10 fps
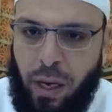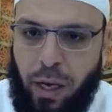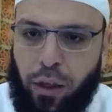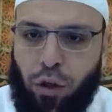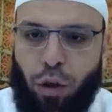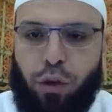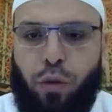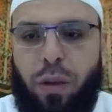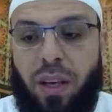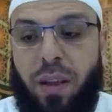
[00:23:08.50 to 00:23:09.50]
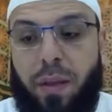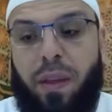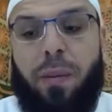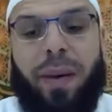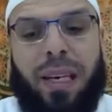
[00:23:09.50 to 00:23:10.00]
It's also
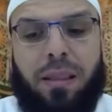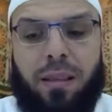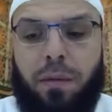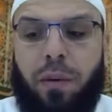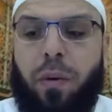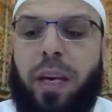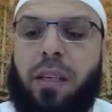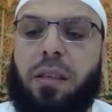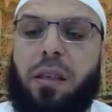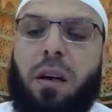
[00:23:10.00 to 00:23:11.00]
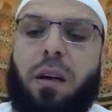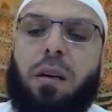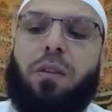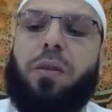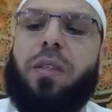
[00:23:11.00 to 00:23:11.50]
the best, if you can
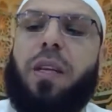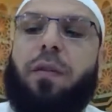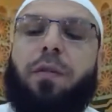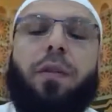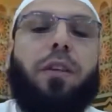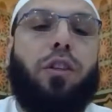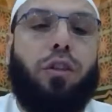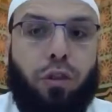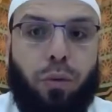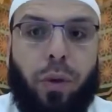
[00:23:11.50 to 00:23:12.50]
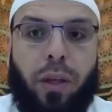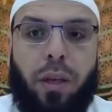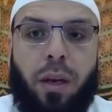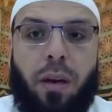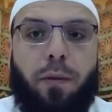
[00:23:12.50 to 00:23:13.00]
slaughter yourself, is to do it.
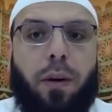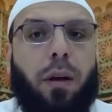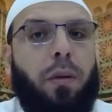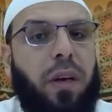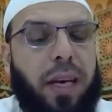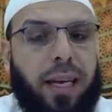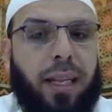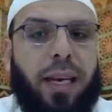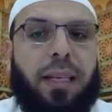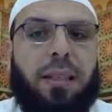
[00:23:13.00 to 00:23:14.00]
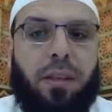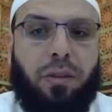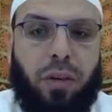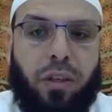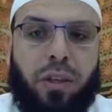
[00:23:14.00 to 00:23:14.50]
Follow the guidelines and
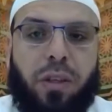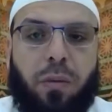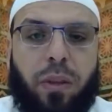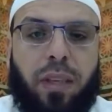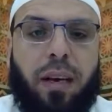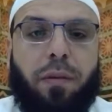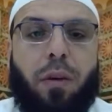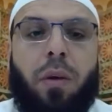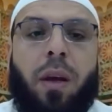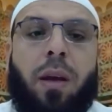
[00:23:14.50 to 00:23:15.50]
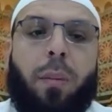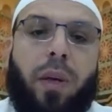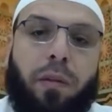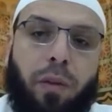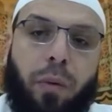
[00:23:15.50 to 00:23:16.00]
instructions and what have you.
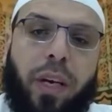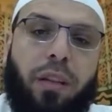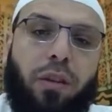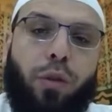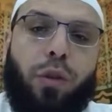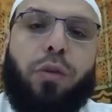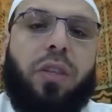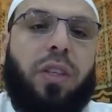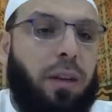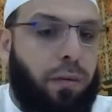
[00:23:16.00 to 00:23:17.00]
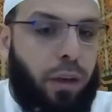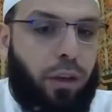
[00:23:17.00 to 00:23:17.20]
But if you can do it yourself,